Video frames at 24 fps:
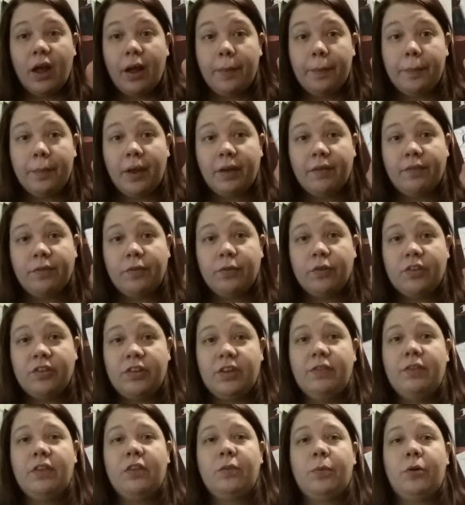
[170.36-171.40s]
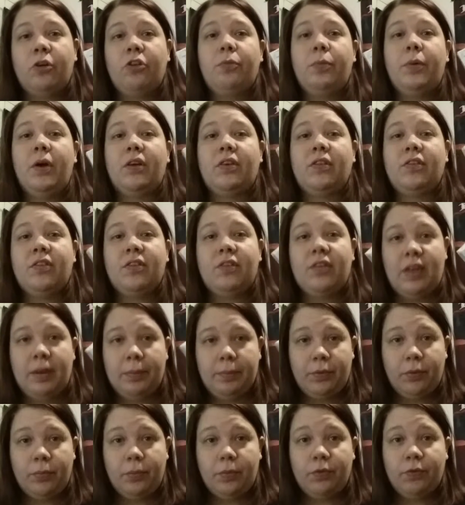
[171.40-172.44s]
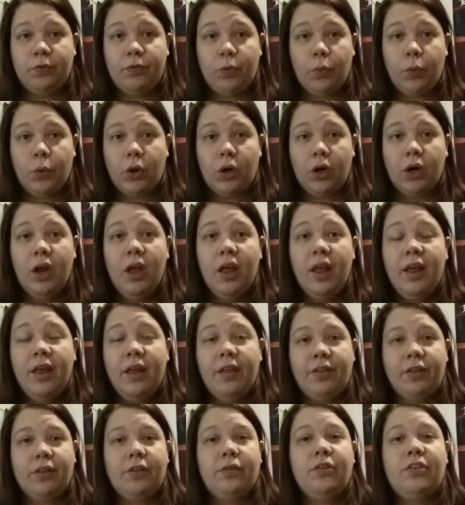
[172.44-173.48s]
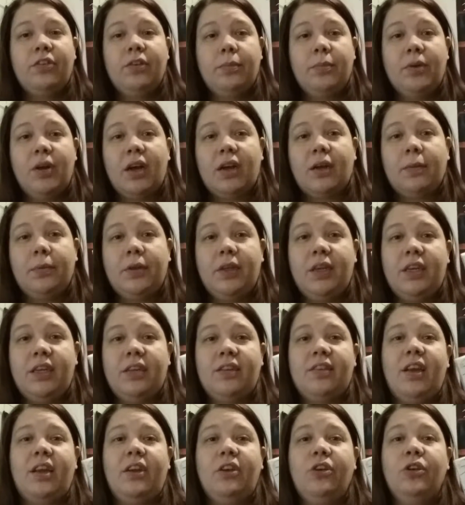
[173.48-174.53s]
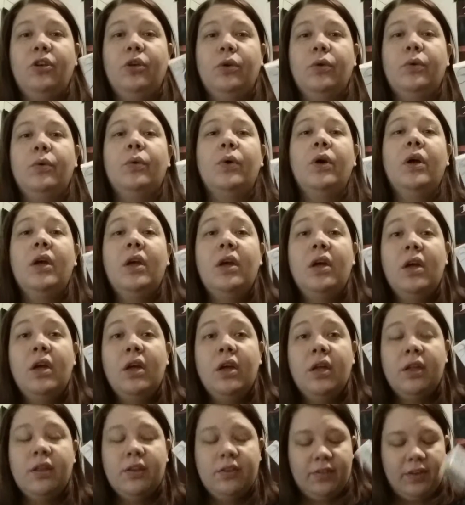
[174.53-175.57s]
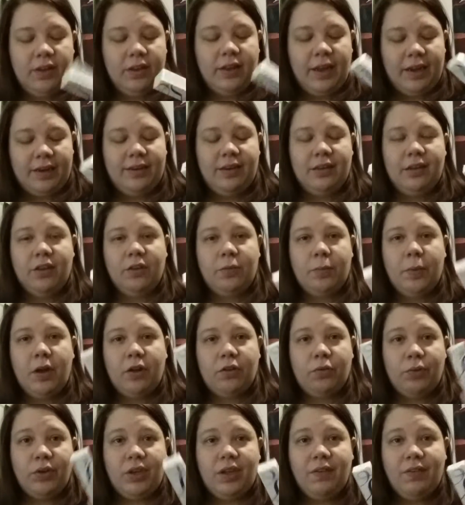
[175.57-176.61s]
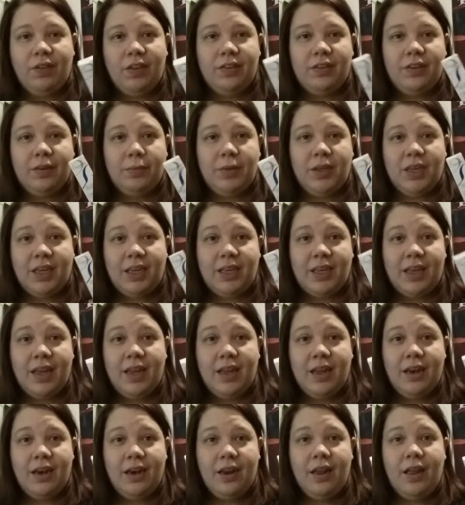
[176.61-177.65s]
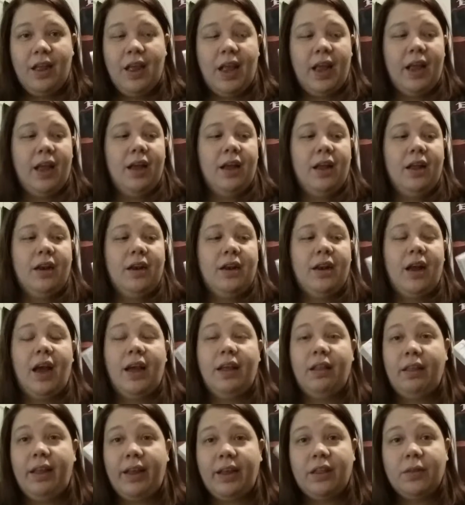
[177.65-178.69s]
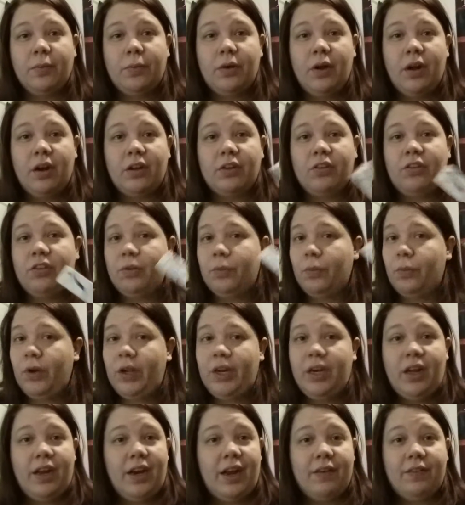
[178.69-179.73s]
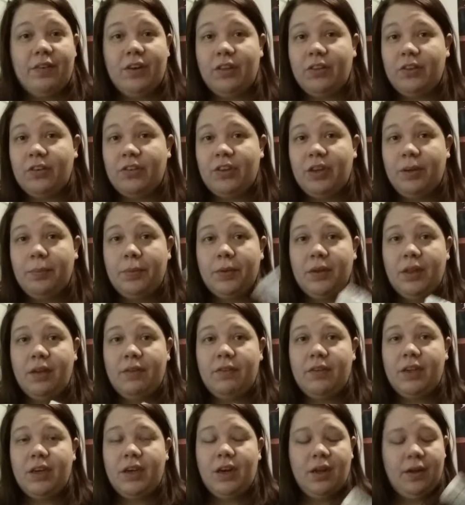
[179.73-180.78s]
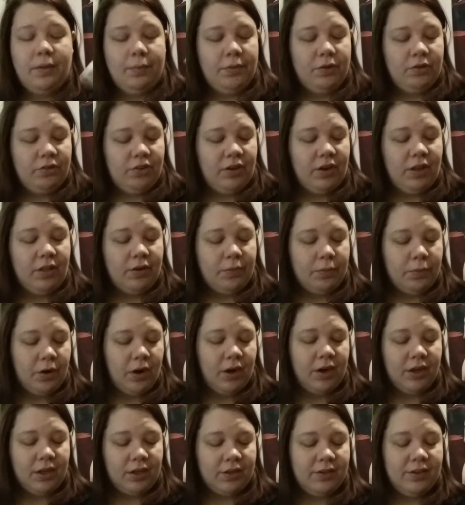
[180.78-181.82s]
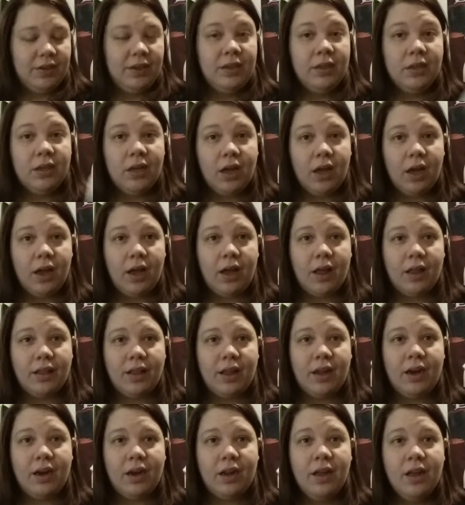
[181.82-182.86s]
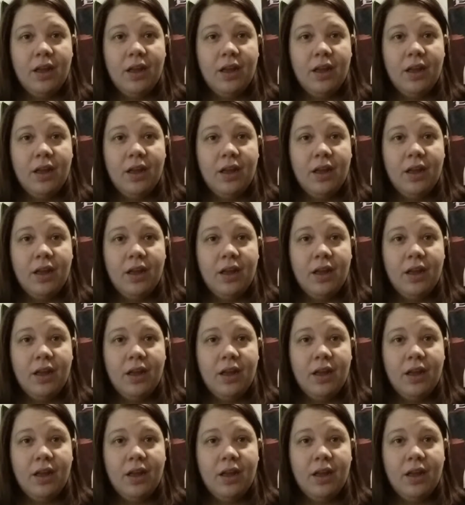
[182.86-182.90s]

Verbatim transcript: Um, I've received this Birchbox sample before. The only reason I'm not complaining is I knew selecting this box would give this to me again and I like the product so why not have another sample of it. Um, there's another product uh, that